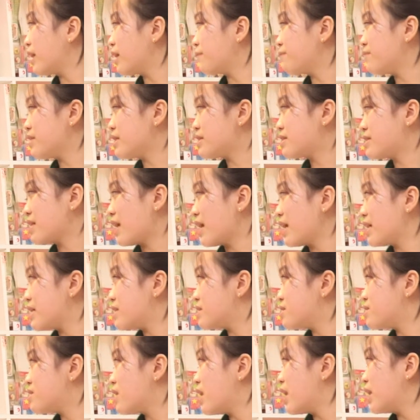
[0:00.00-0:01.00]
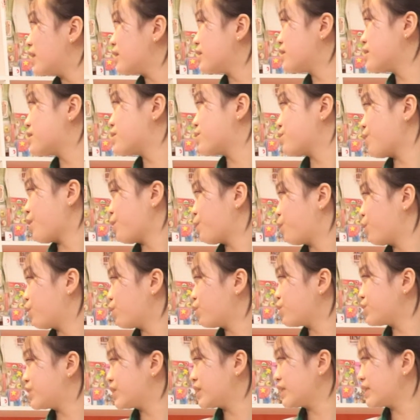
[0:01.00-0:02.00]
Besides, the soil
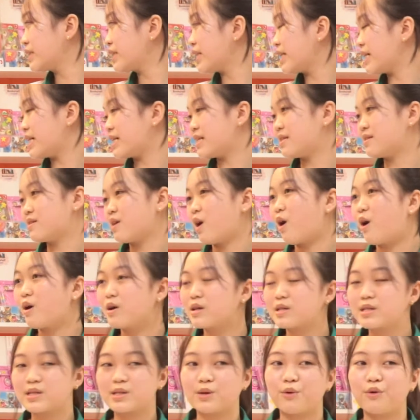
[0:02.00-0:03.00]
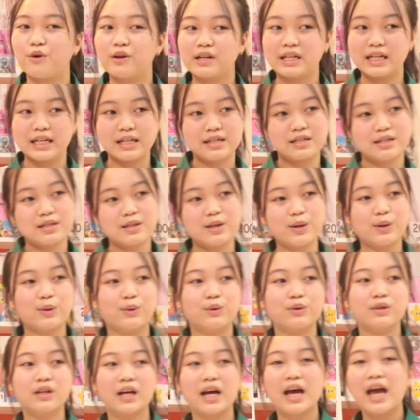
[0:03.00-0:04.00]
pollution is also an
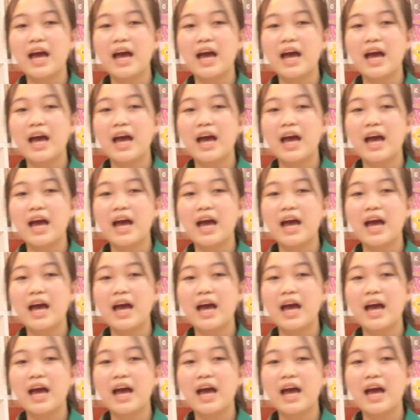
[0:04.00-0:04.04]
issue.